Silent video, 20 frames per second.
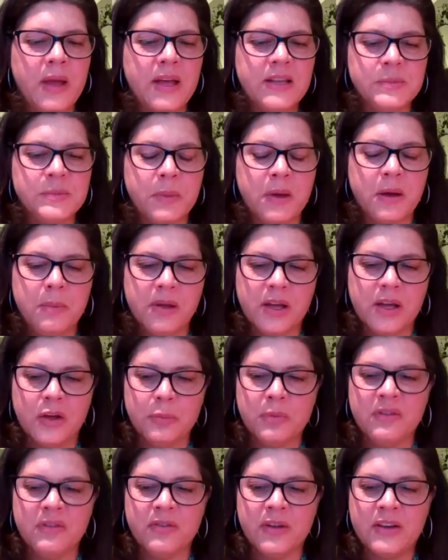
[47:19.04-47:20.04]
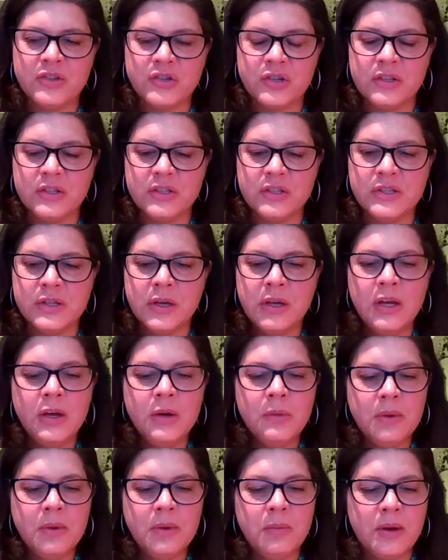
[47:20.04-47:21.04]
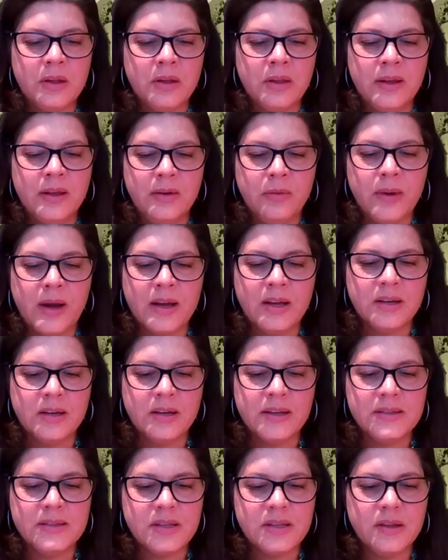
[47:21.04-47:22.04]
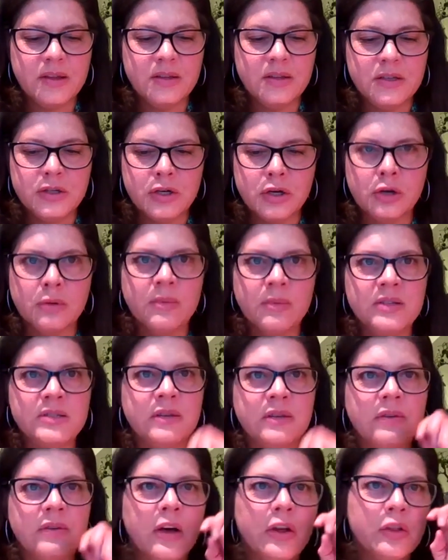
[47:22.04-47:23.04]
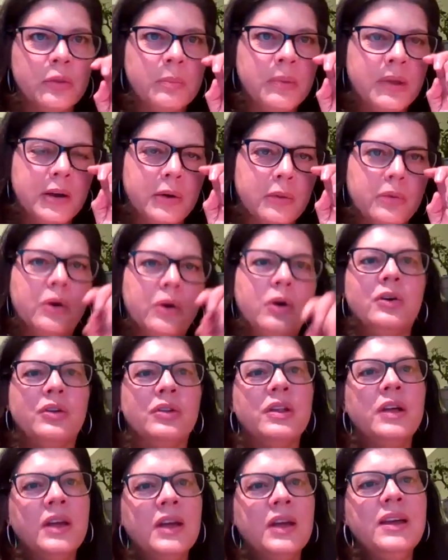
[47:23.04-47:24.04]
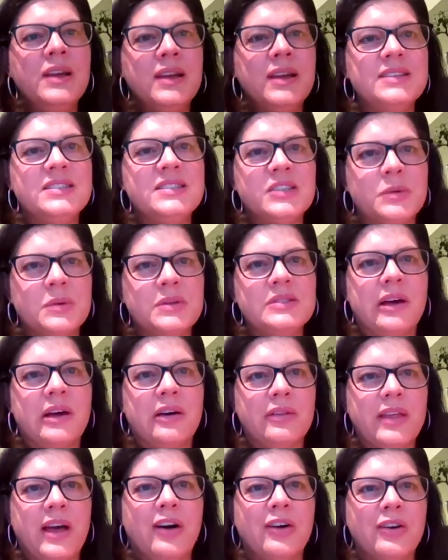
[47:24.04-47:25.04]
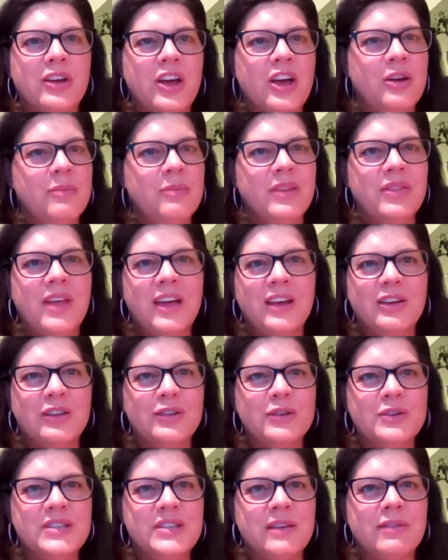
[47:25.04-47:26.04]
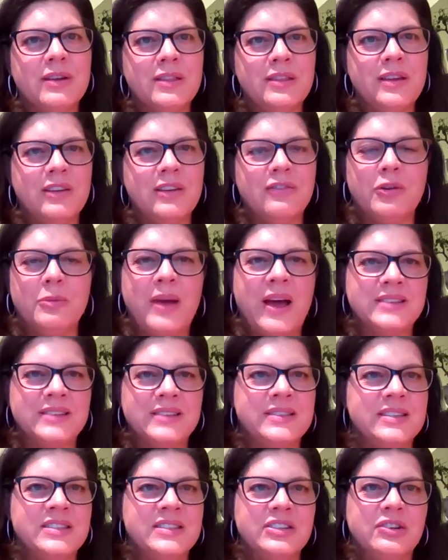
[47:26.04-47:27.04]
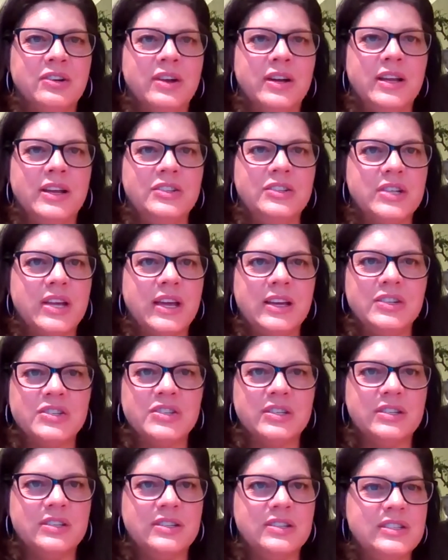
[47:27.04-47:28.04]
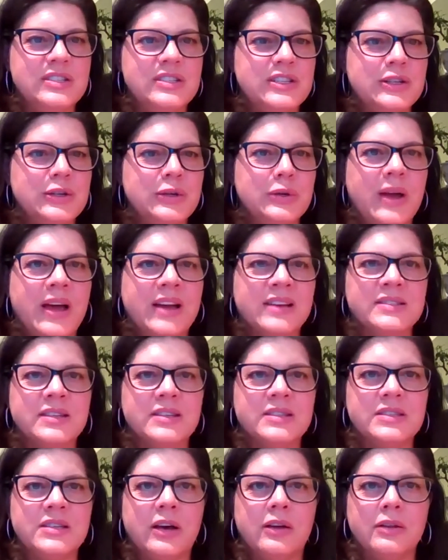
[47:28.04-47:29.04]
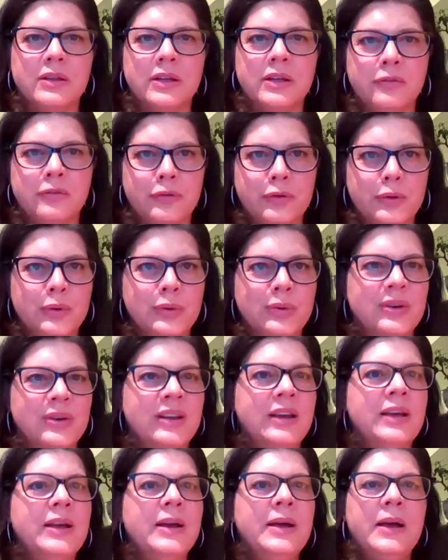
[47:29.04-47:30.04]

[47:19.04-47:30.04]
as public health professionals, we really recognize that the determinants of health play a role in someone's health outcome, and that includes everything from access to great education, to access to healthy food,